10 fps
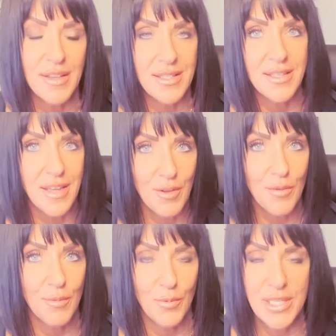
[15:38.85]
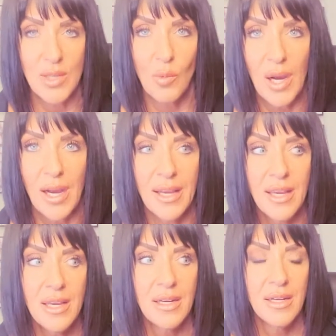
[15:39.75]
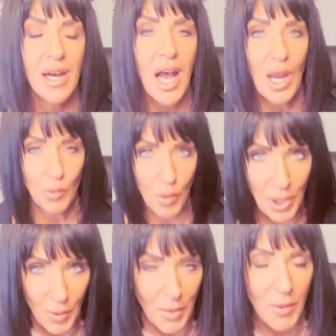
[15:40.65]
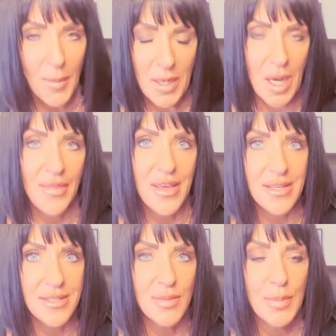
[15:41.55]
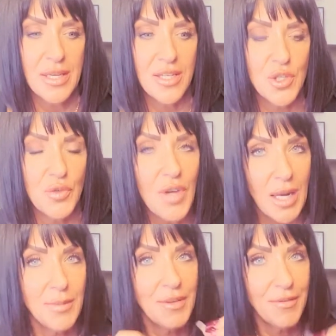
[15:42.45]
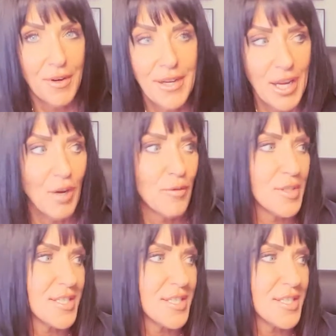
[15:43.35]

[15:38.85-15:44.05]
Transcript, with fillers: That's another reason why I work with women on this because you've got to be very careful.